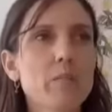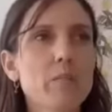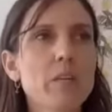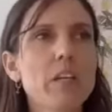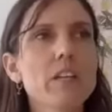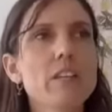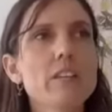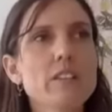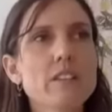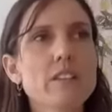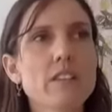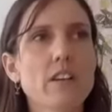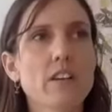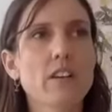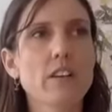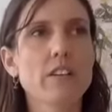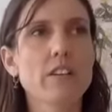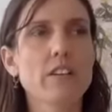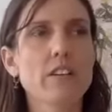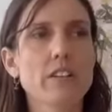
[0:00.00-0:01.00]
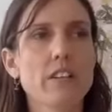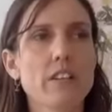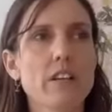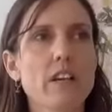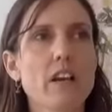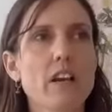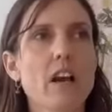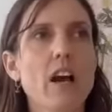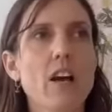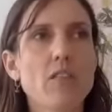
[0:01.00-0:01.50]
So
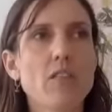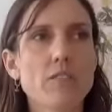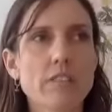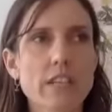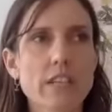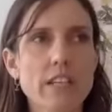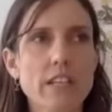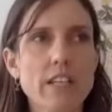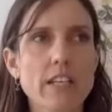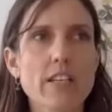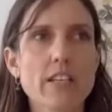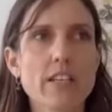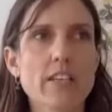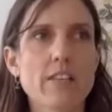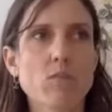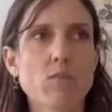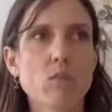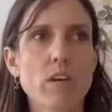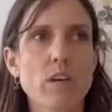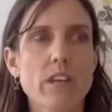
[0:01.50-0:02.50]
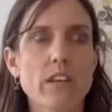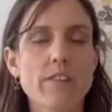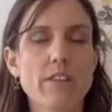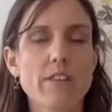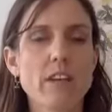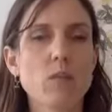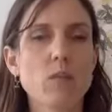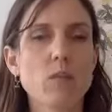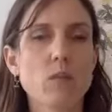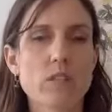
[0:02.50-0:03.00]
really, whatever
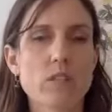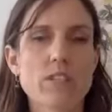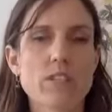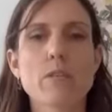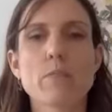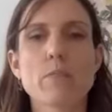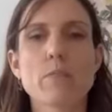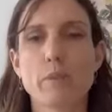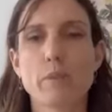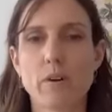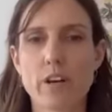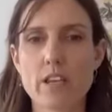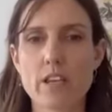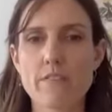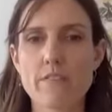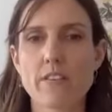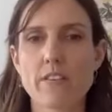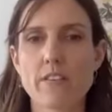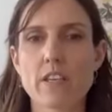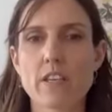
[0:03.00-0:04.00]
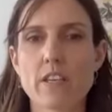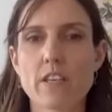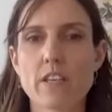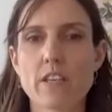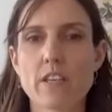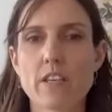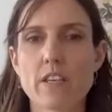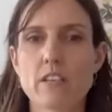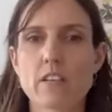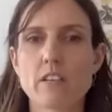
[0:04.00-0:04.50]
was your
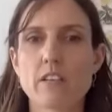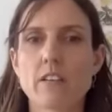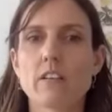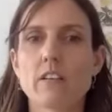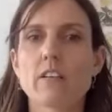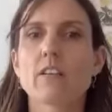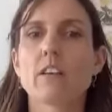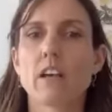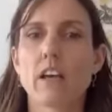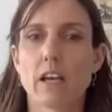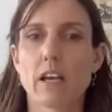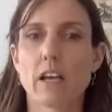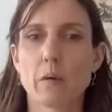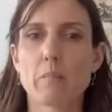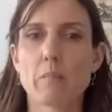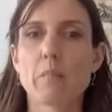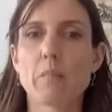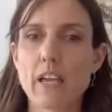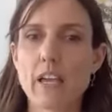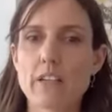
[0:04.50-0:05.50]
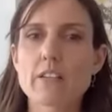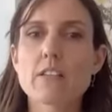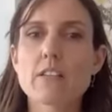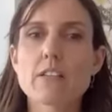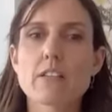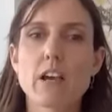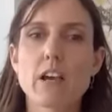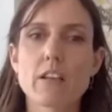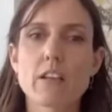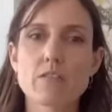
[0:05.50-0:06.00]
previous
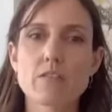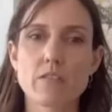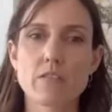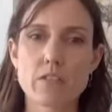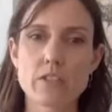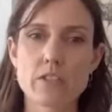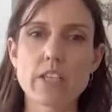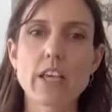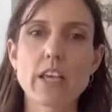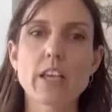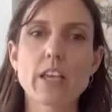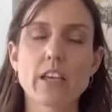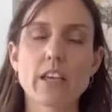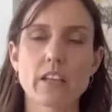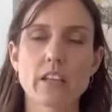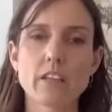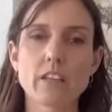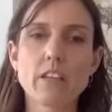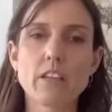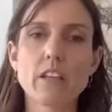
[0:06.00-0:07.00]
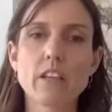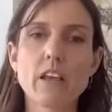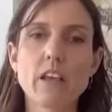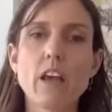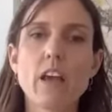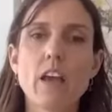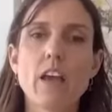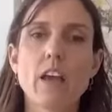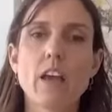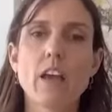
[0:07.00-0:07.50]
exercise routine,
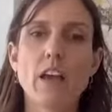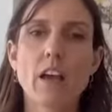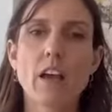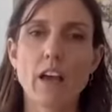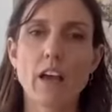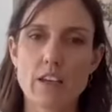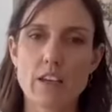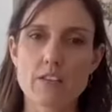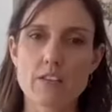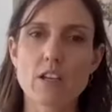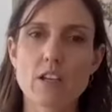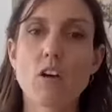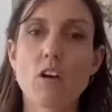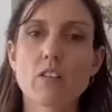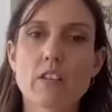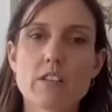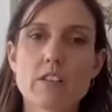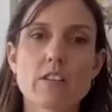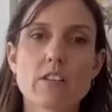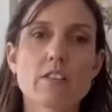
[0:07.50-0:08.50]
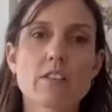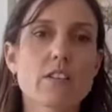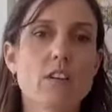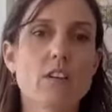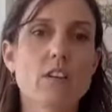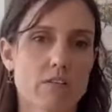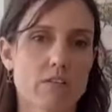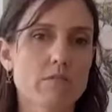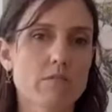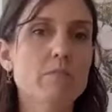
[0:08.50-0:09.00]
as long as it's
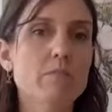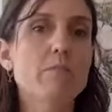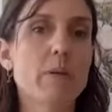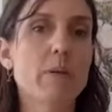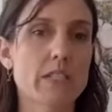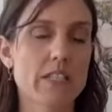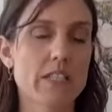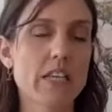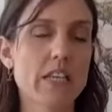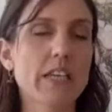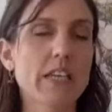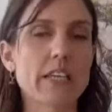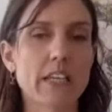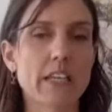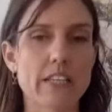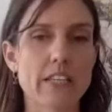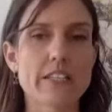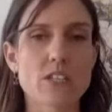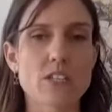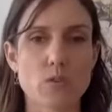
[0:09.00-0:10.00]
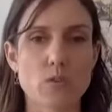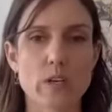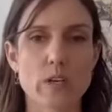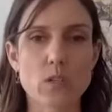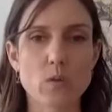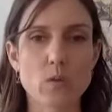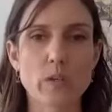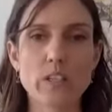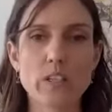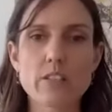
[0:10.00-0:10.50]
not particularly
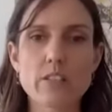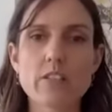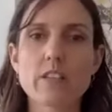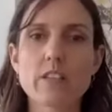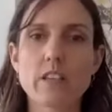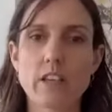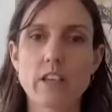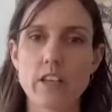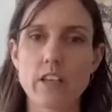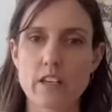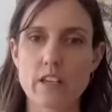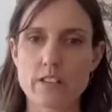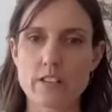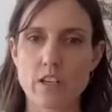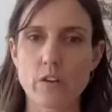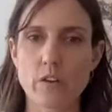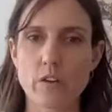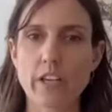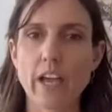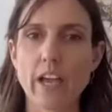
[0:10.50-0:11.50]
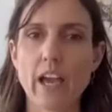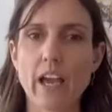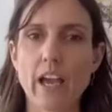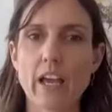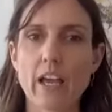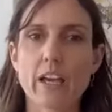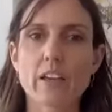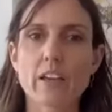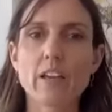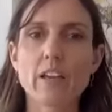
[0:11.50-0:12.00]
strenuous, is
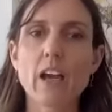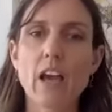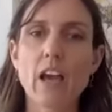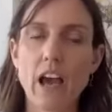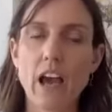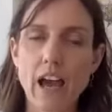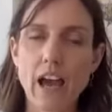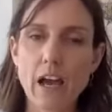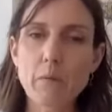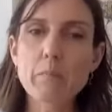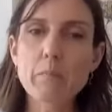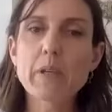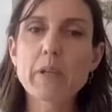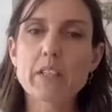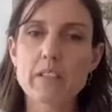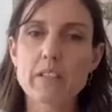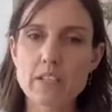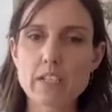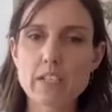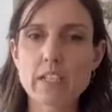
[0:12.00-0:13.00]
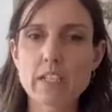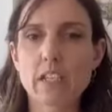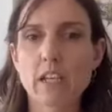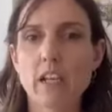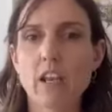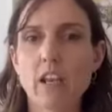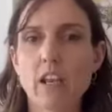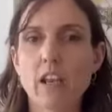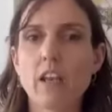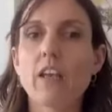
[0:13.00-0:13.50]
okay up
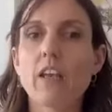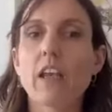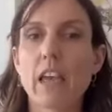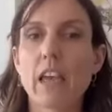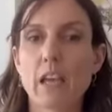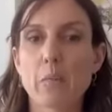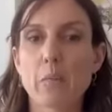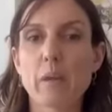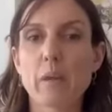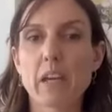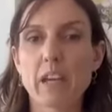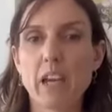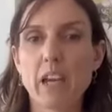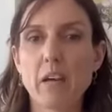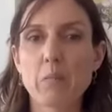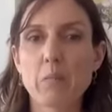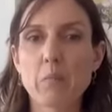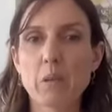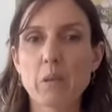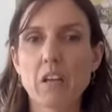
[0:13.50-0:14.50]
until egg pickup.